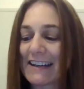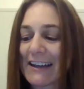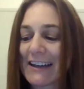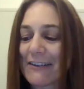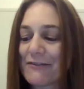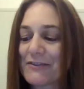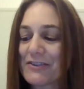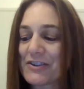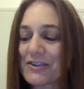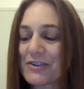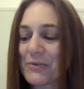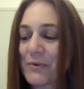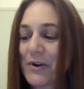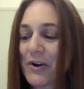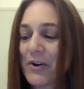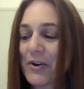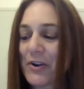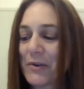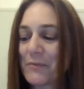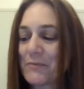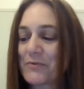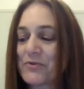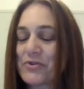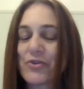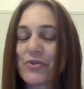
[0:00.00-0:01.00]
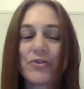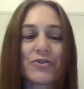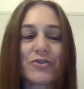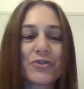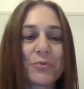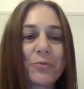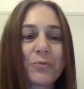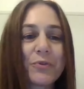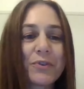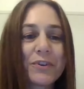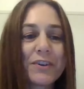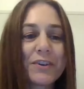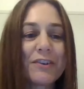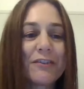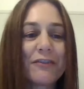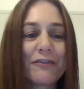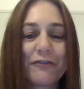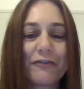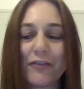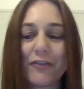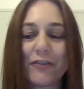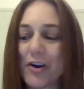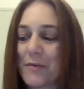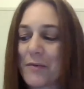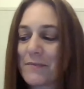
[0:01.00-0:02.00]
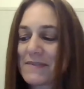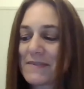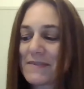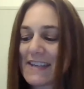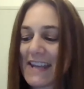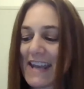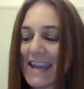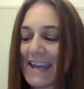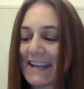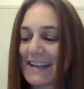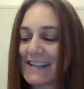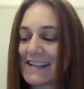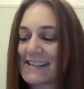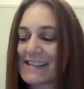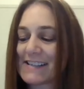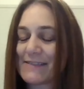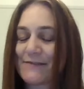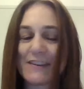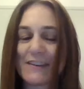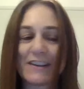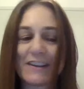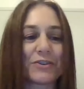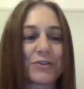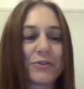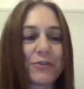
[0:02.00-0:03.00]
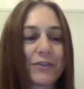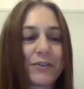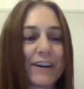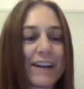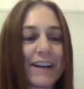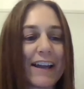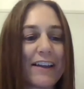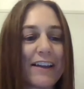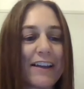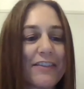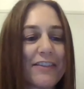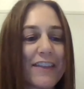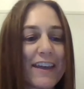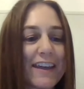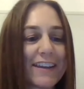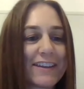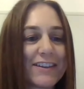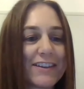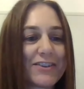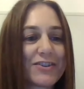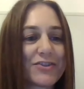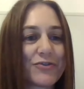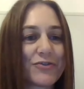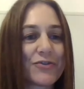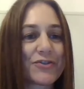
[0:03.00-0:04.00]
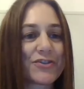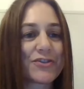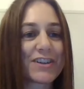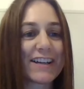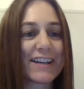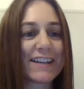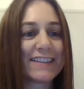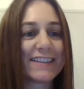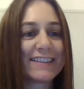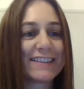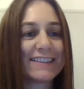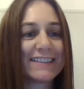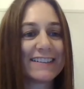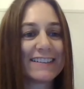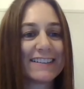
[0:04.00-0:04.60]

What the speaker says: love to welcome Georgia Wooden from Tenants Victoria. Thank you, Georgia.